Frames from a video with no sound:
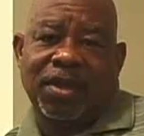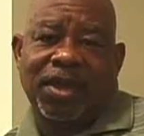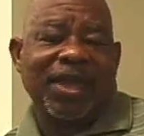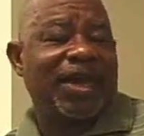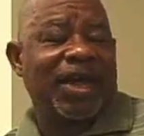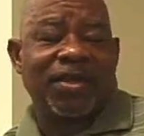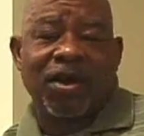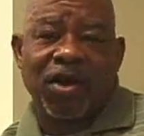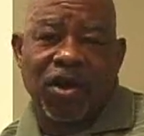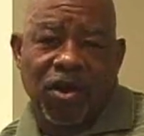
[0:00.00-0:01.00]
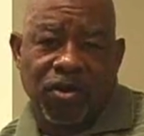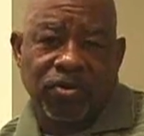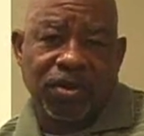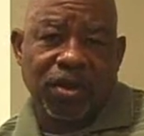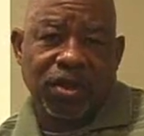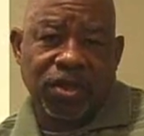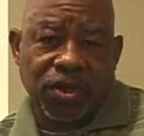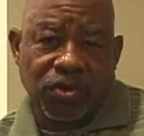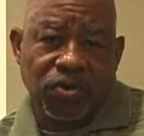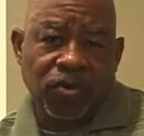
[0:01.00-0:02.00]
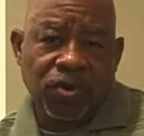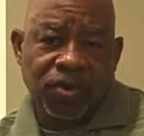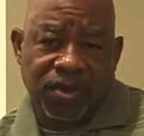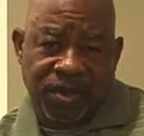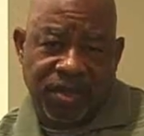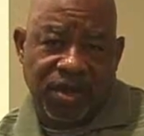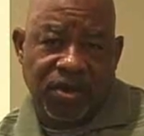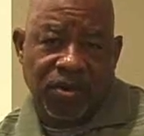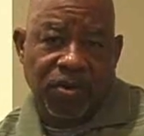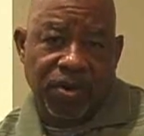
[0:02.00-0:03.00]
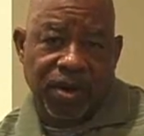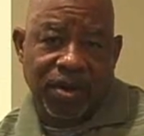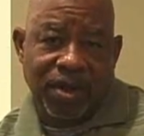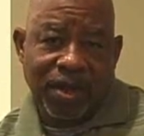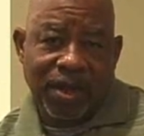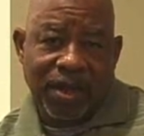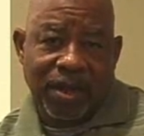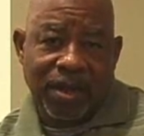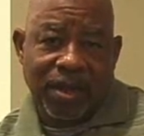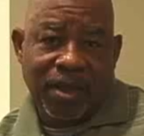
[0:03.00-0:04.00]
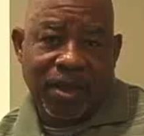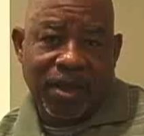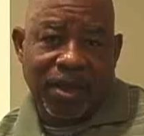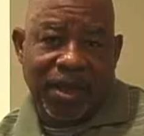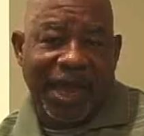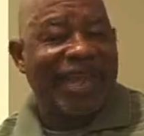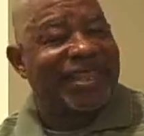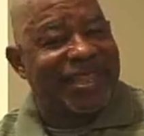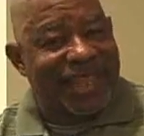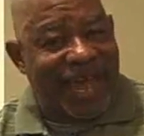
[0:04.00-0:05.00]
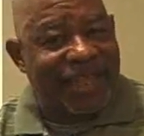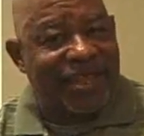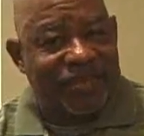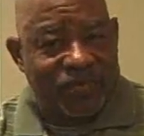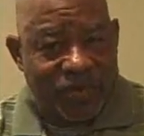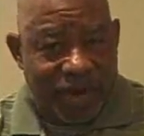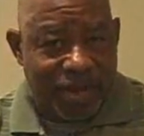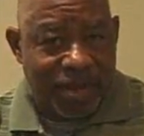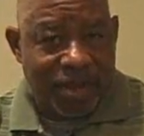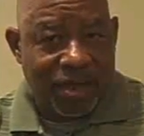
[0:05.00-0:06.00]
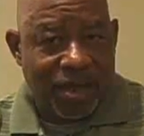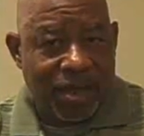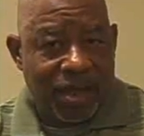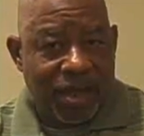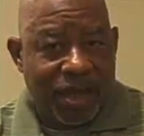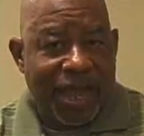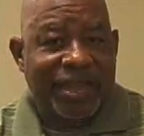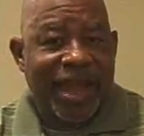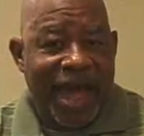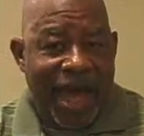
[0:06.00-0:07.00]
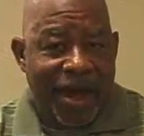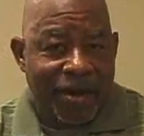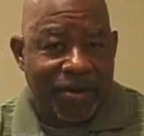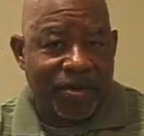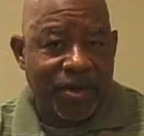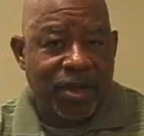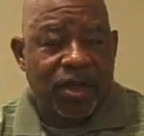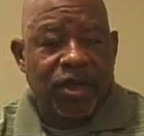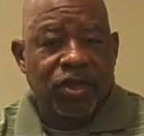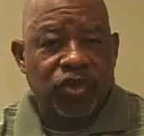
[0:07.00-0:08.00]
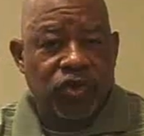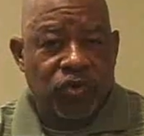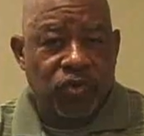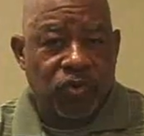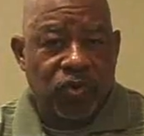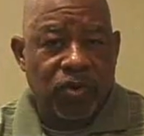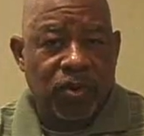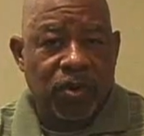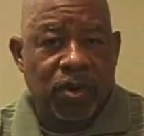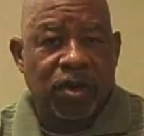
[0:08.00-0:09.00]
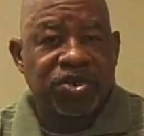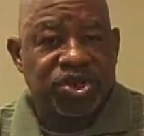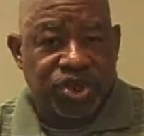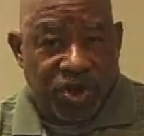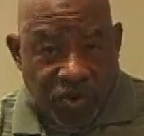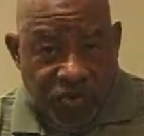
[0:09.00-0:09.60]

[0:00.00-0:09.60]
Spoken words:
It gotta hurt you to the core. And that is what and how you show